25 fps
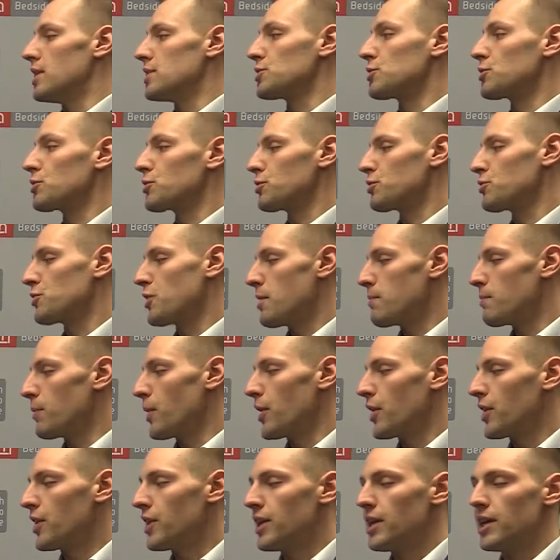surgical drain
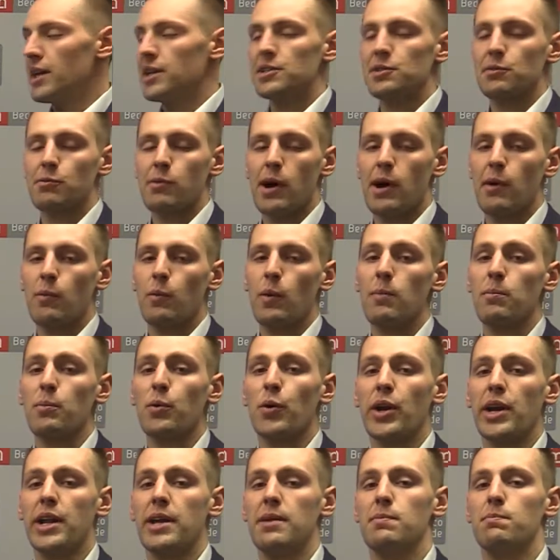market is around
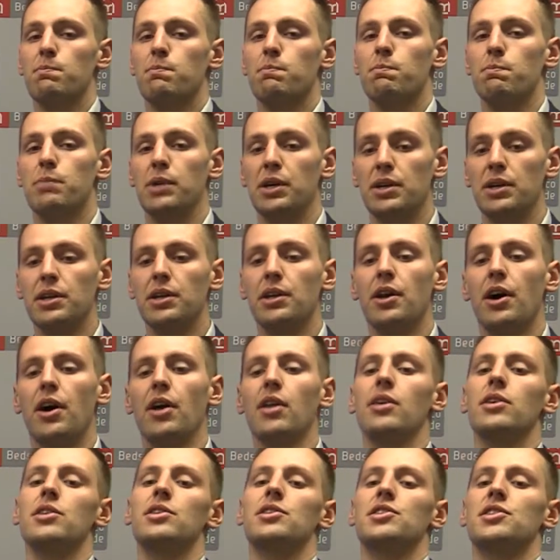$1.8 billion
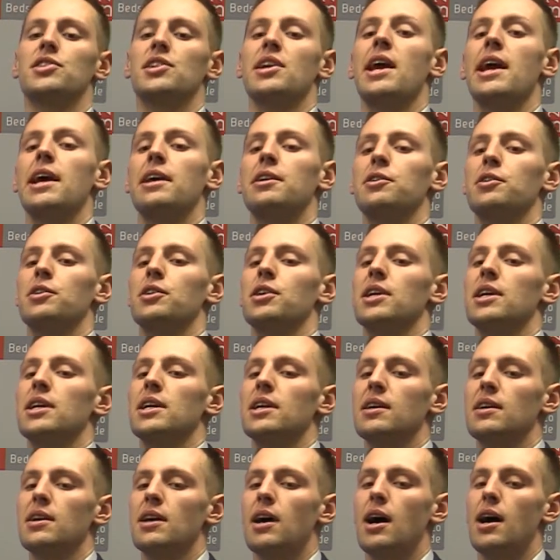
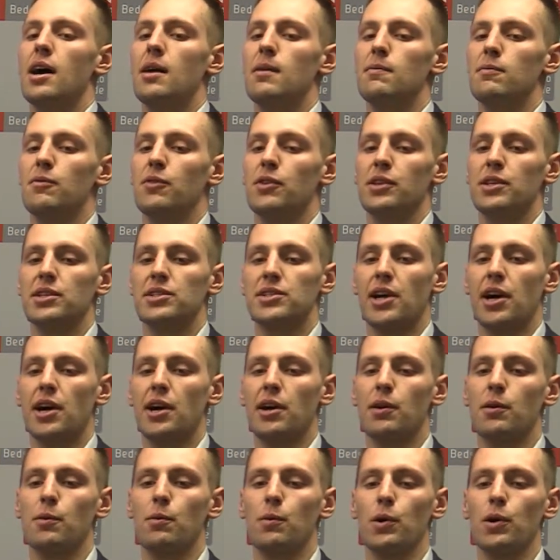annually for the
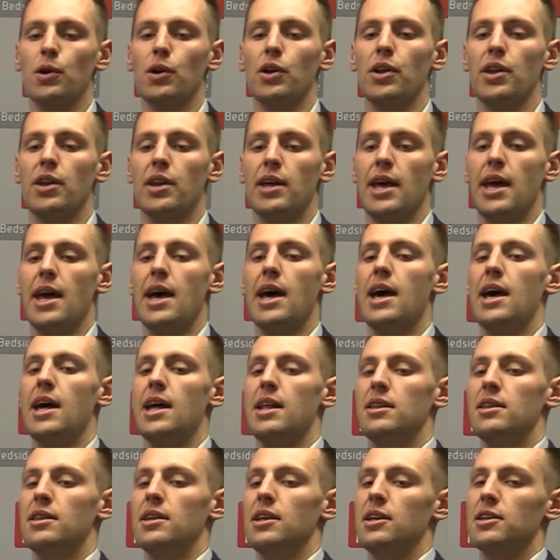entire world,
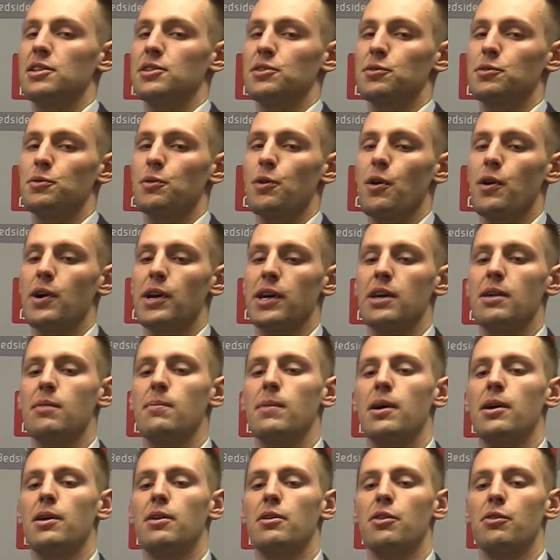and it is growing at
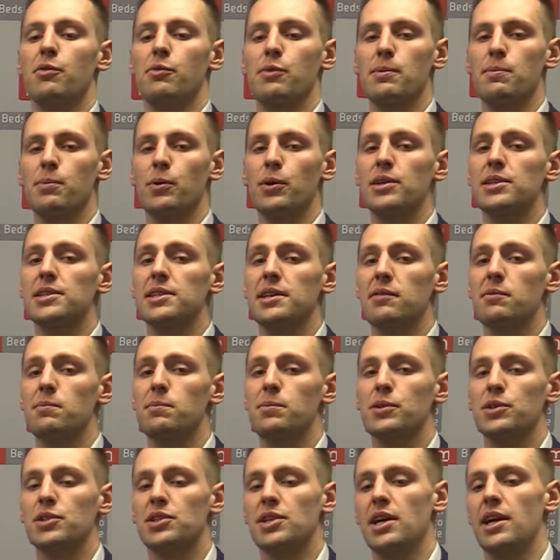around
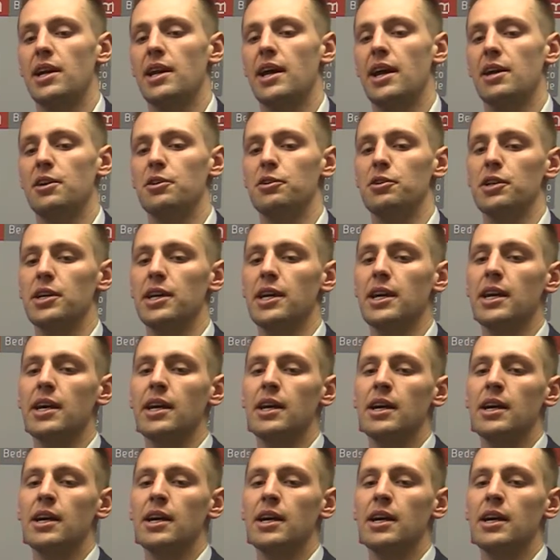3.7% annually.